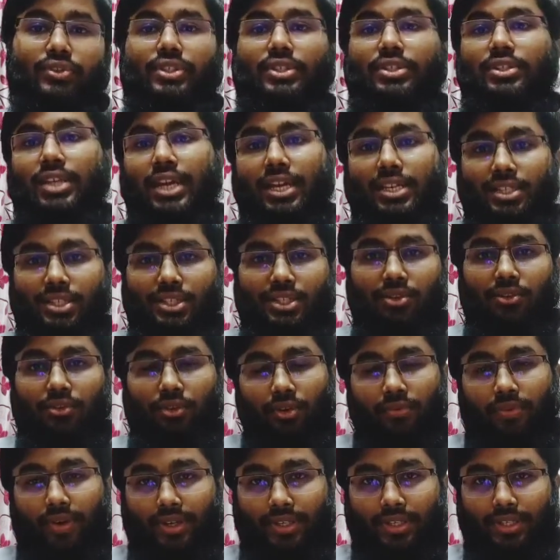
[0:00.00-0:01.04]
just
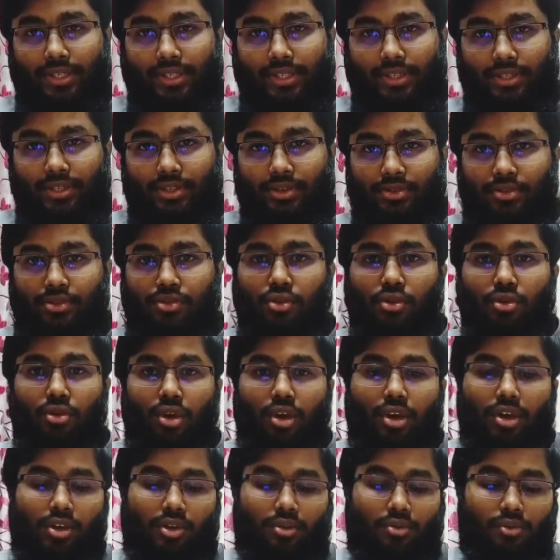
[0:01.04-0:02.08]
reverses. So
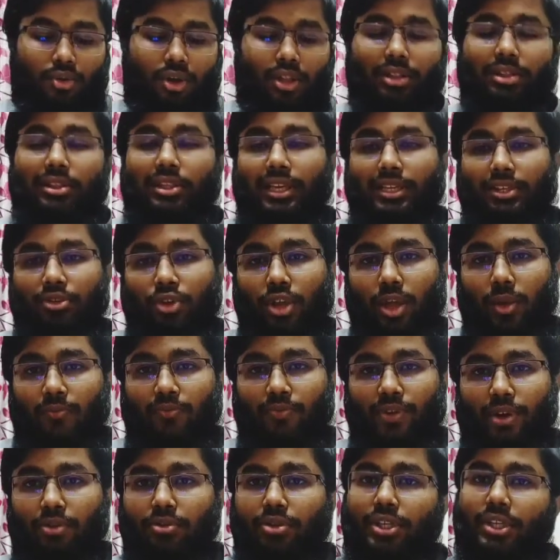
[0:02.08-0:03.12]
all that we have
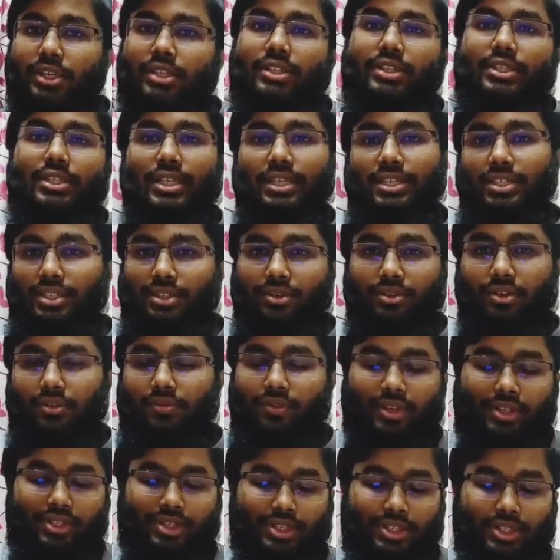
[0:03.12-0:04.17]
found, it just
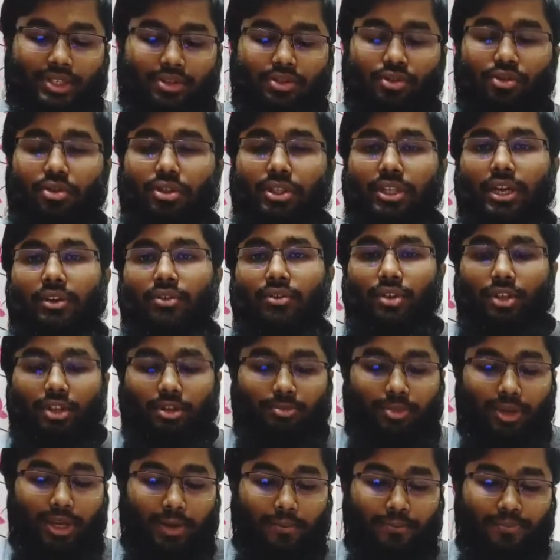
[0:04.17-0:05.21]
reverses. So there will
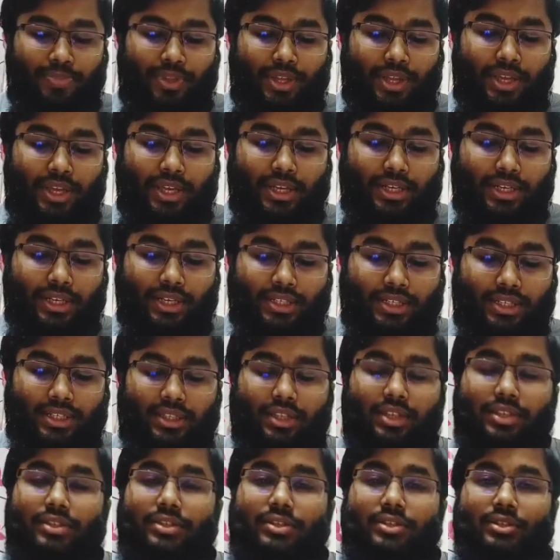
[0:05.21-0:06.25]
be increase in
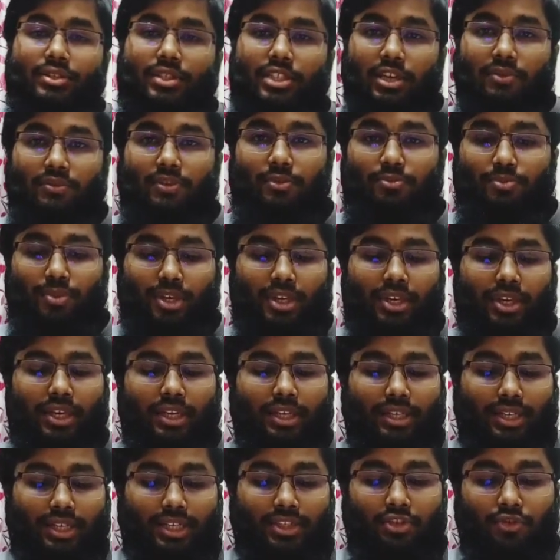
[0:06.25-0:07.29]
the JVP,
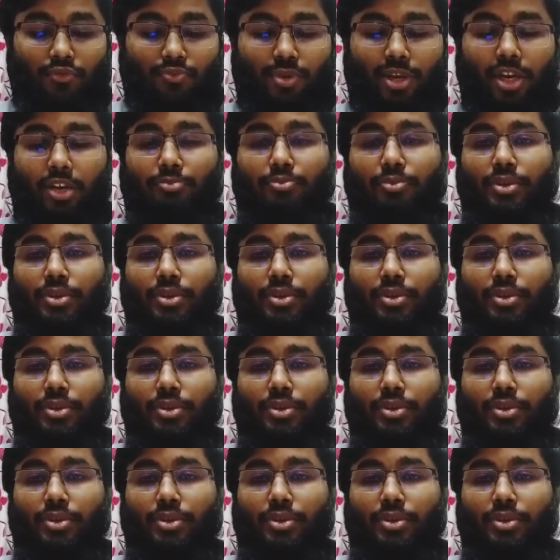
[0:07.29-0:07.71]
increase of blood